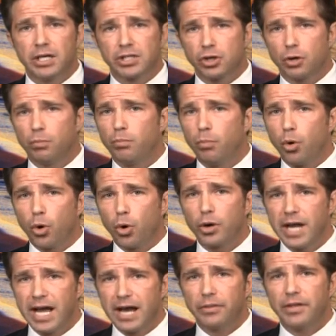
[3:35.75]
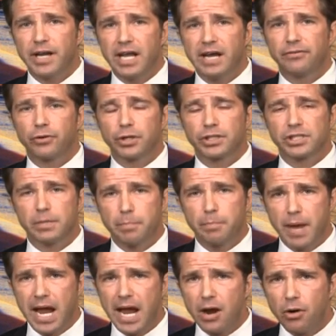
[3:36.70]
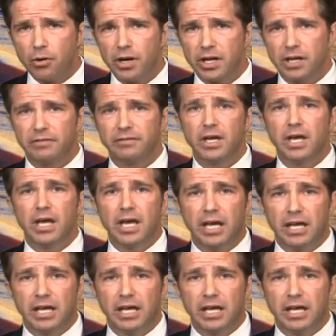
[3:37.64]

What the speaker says: So more now than ever, it's imperative,